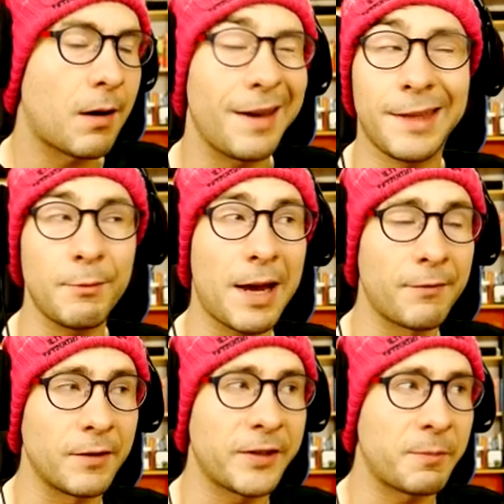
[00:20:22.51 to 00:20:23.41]
I think we
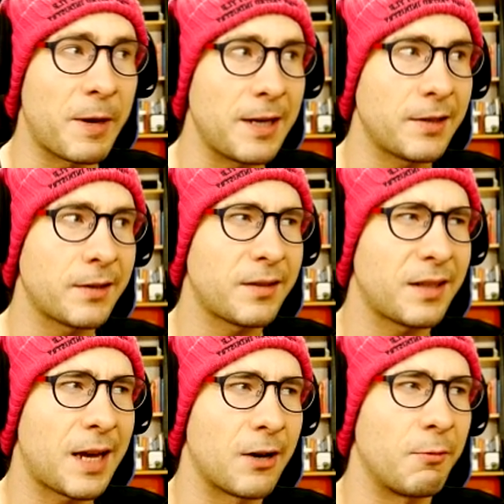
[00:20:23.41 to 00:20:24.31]
have enough space
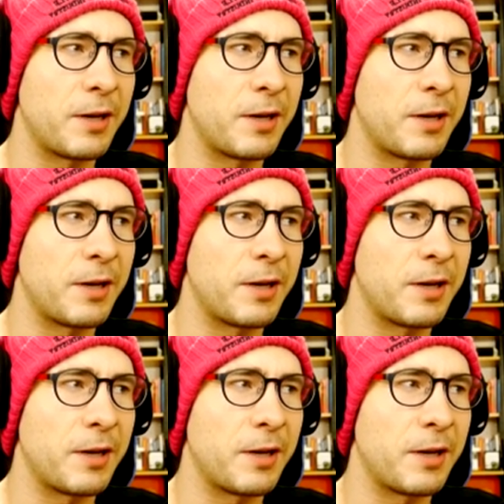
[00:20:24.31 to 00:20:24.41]
to carry.